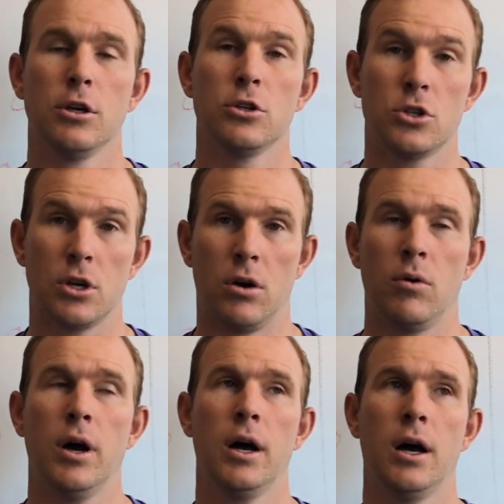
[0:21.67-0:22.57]

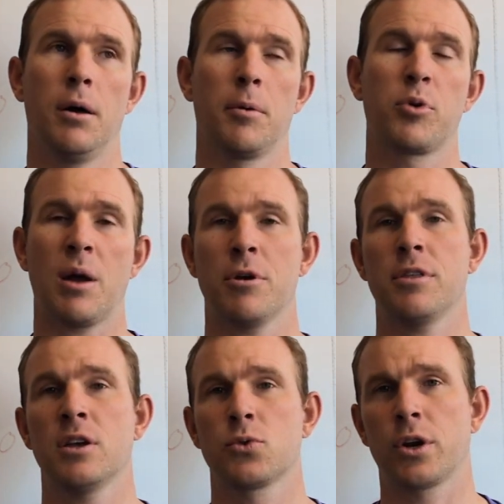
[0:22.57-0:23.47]
So the primary
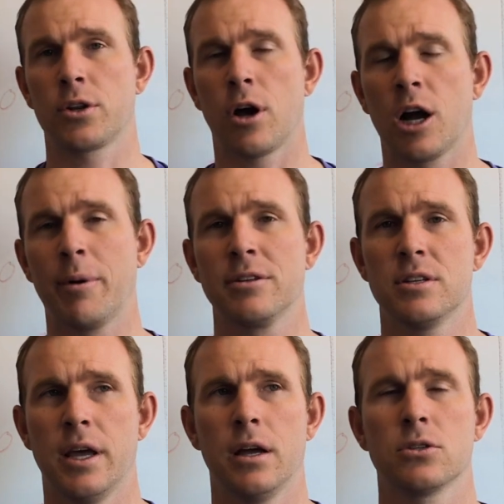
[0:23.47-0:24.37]
things we're going to talk about
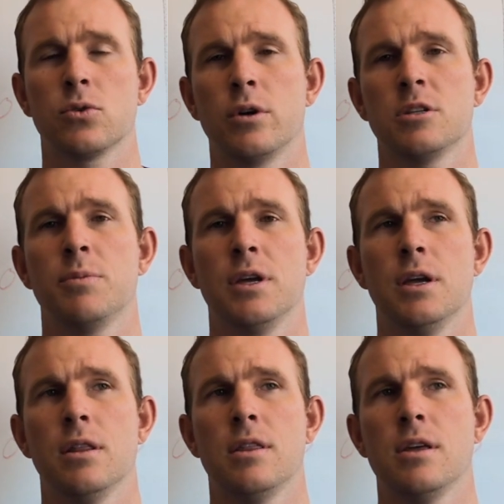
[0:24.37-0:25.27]
today is going to
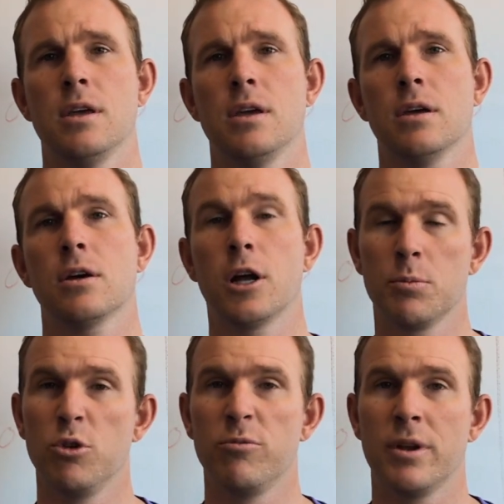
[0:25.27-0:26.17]
be the cutter
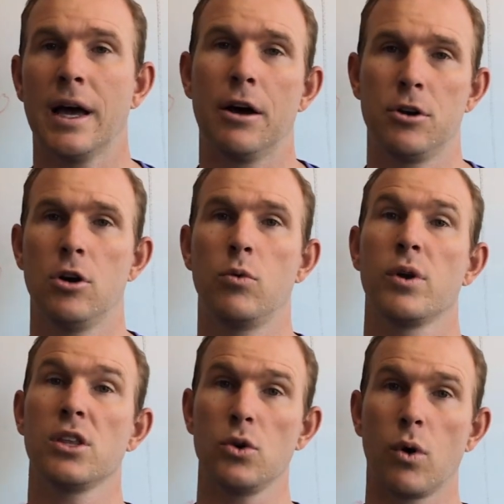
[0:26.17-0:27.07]
movement, how to know
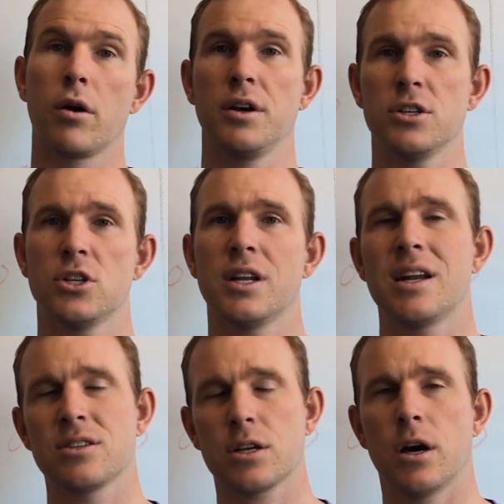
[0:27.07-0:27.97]
when you are initiated
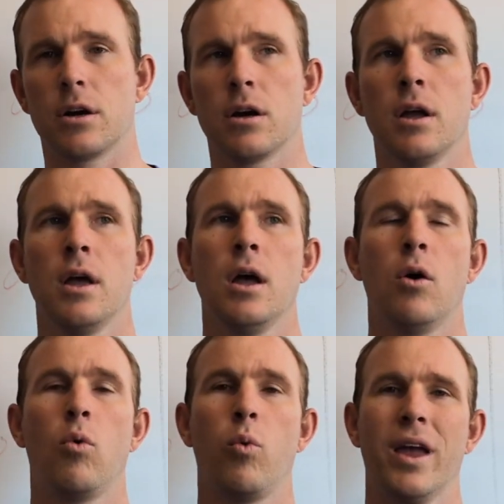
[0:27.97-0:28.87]
as a cutter,
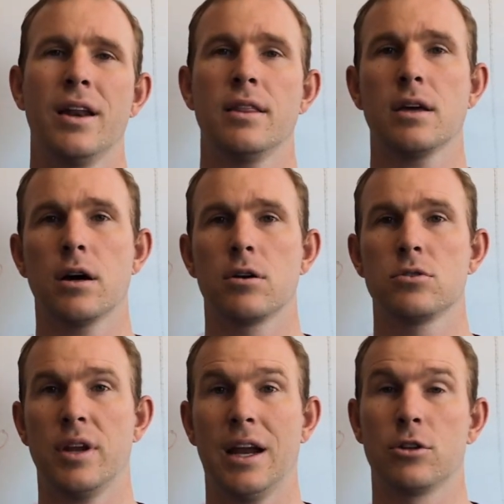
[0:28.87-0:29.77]
when the
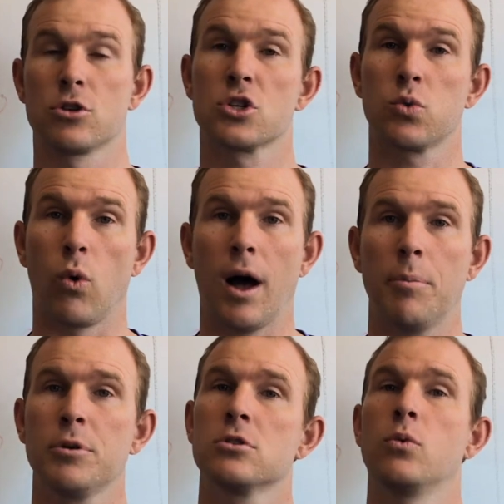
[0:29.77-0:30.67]
cutters and handlers
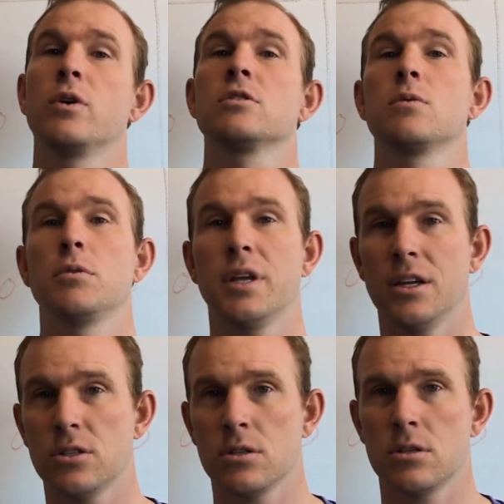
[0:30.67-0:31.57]
swap, so what's the
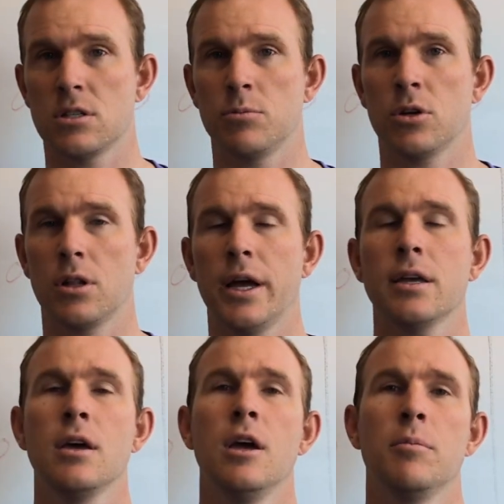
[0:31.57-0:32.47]
rotation system look
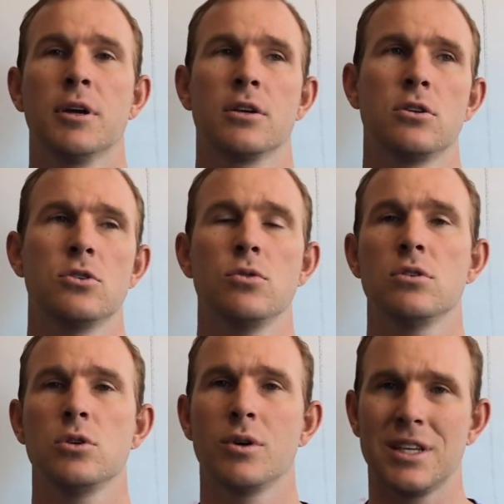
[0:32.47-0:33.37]
like? Because as soon
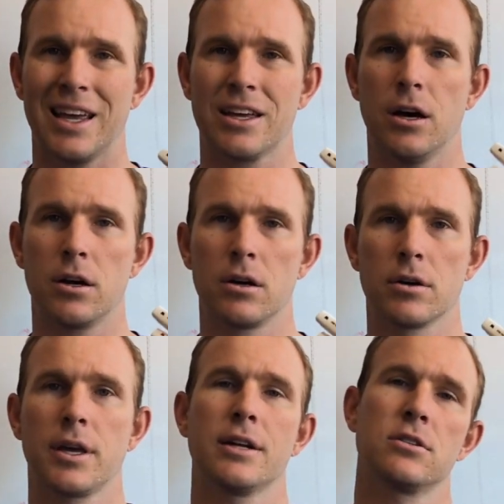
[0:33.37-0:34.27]
as you as a
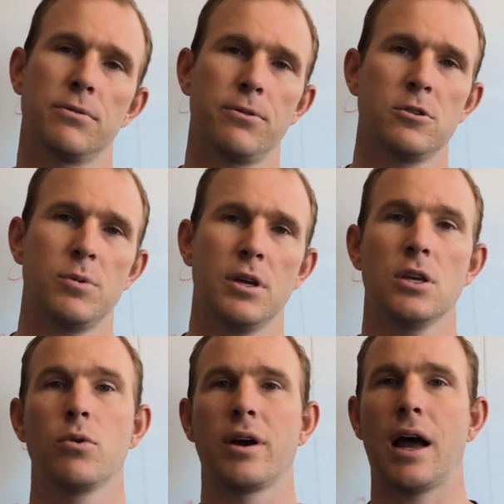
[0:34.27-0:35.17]
cutter catch the frisbee,
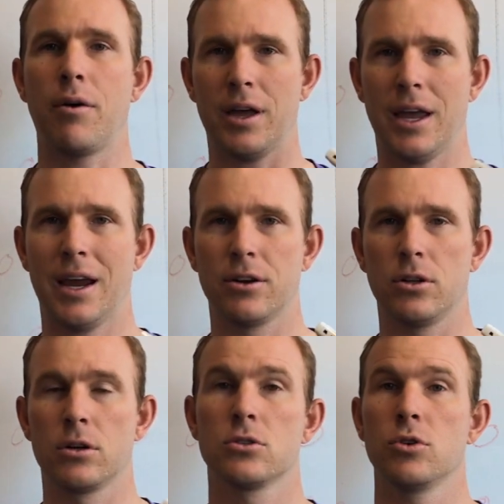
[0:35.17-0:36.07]
you are now a
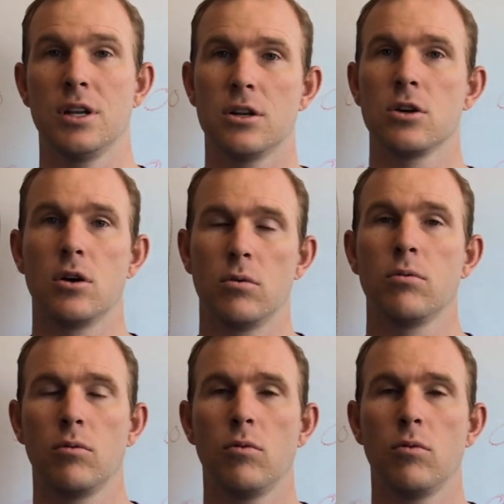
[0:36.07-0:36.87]
handler, so you need to know